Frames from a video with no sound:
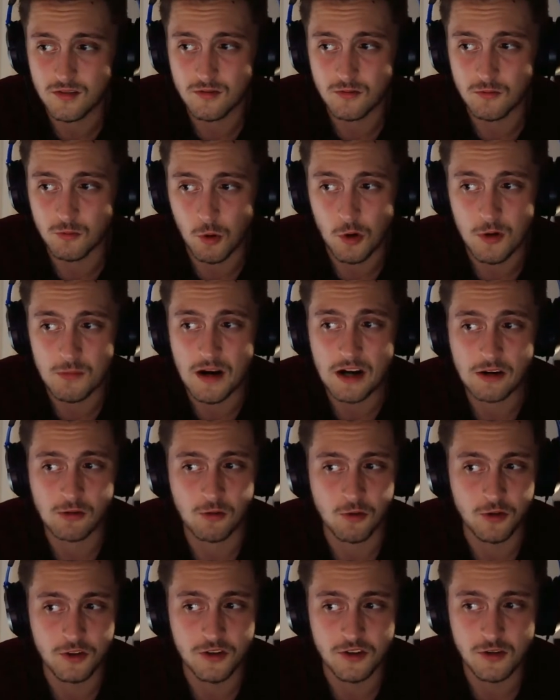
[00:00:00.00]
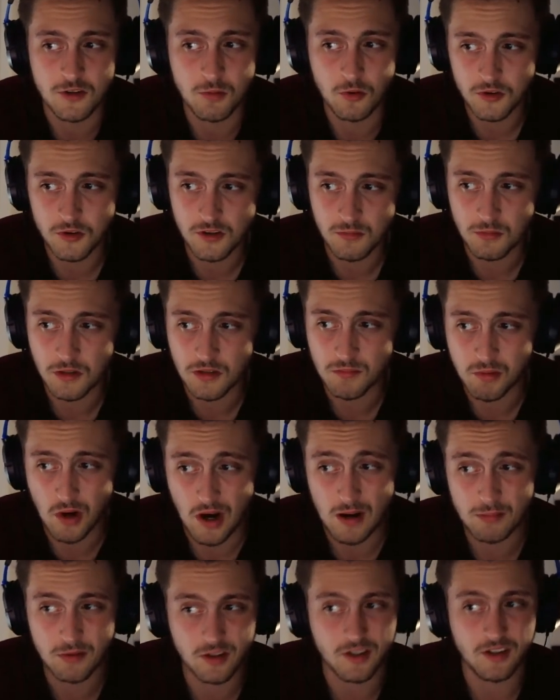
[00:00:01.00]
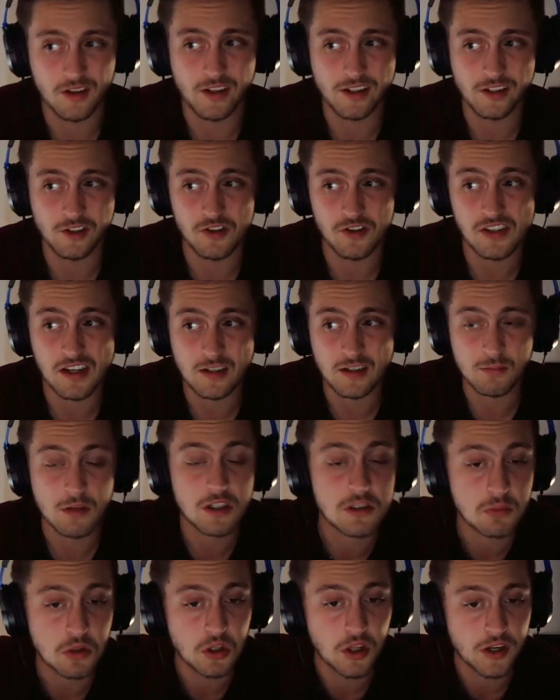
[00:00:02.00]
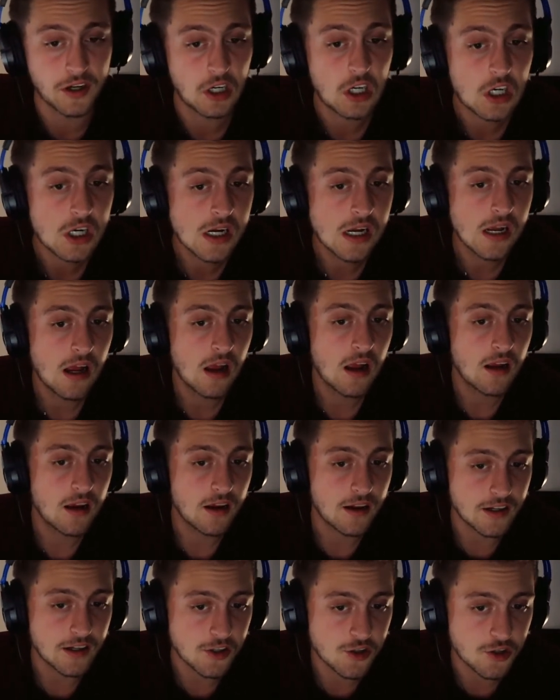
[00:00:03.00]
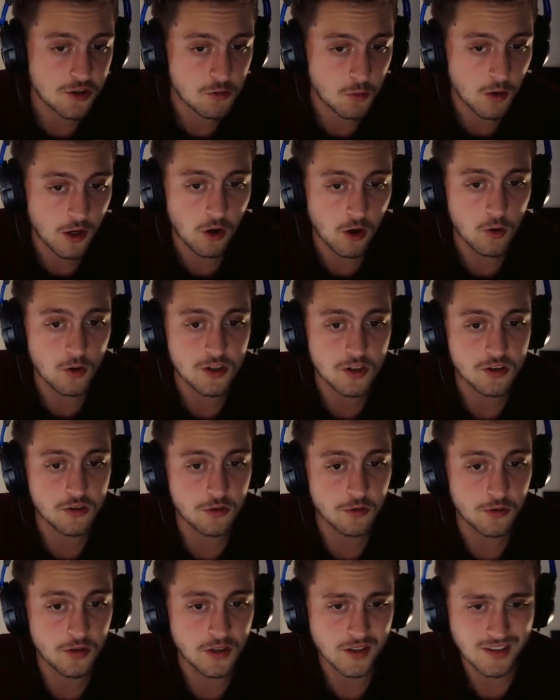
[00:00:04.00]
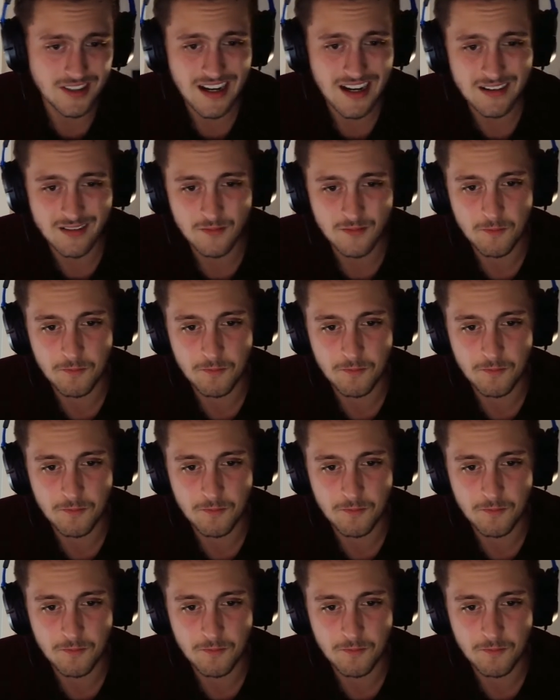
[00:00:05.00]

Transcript: Rory McIlroy is supposed to be probably like your second best player, and he just went 0-2. He's not